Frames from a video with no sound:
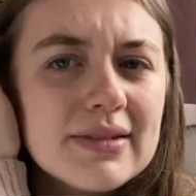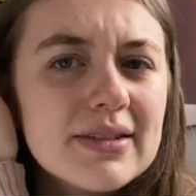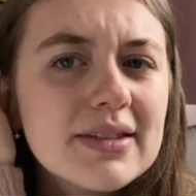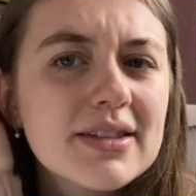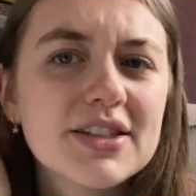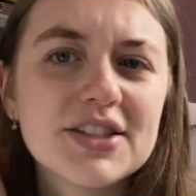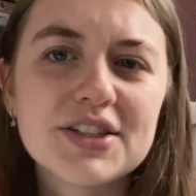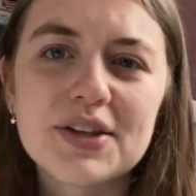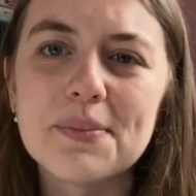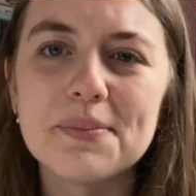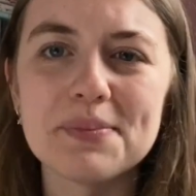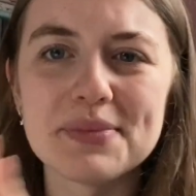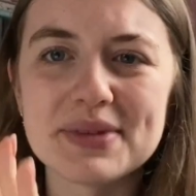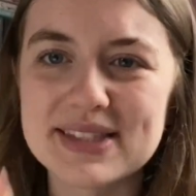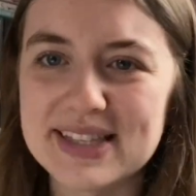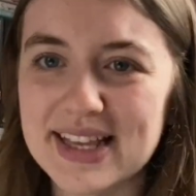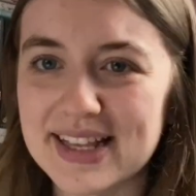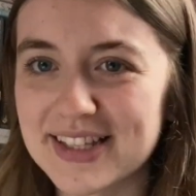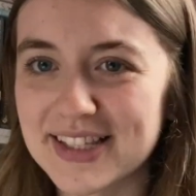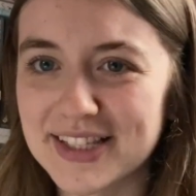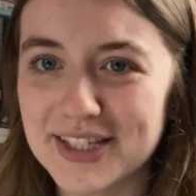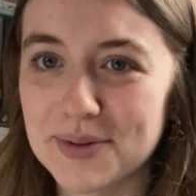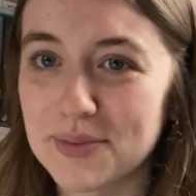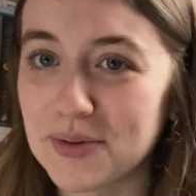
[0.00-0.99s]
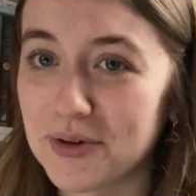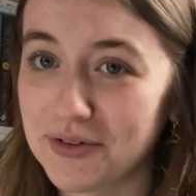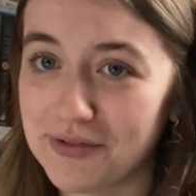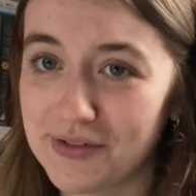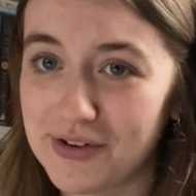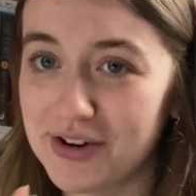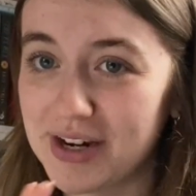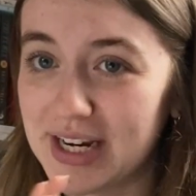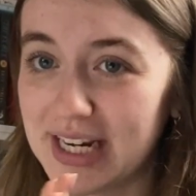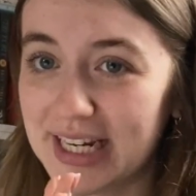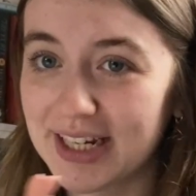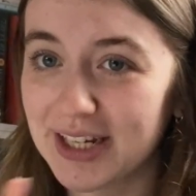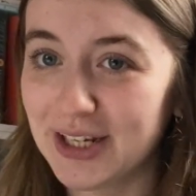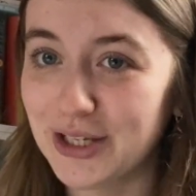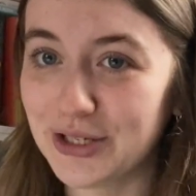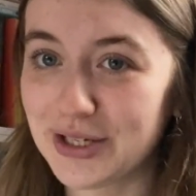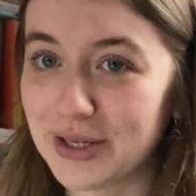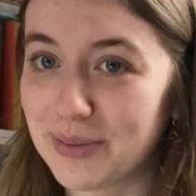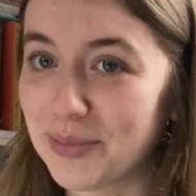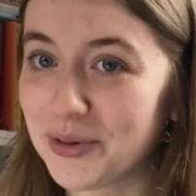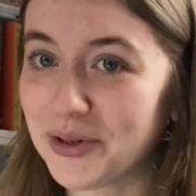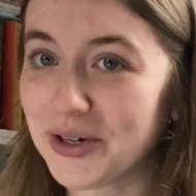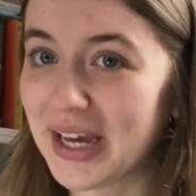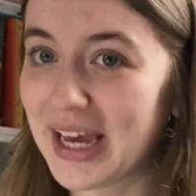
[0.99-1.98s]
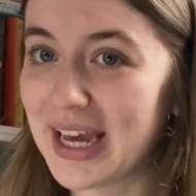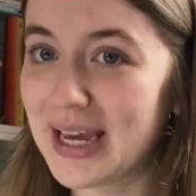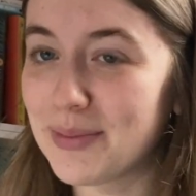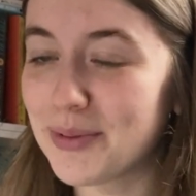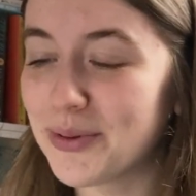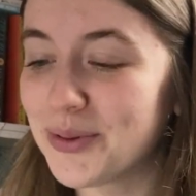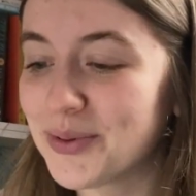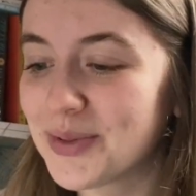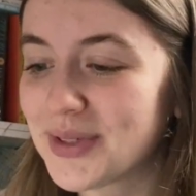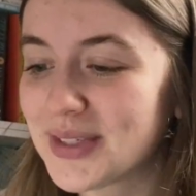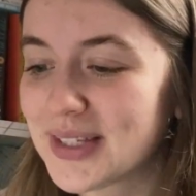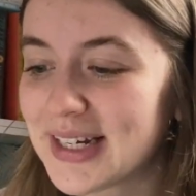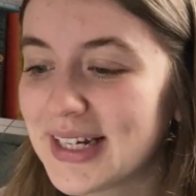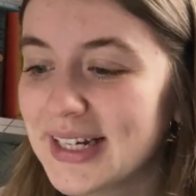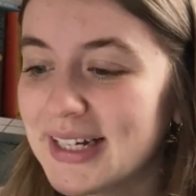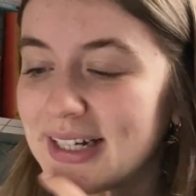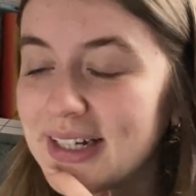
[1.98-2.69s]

some sense. I'm not very clued up on cables.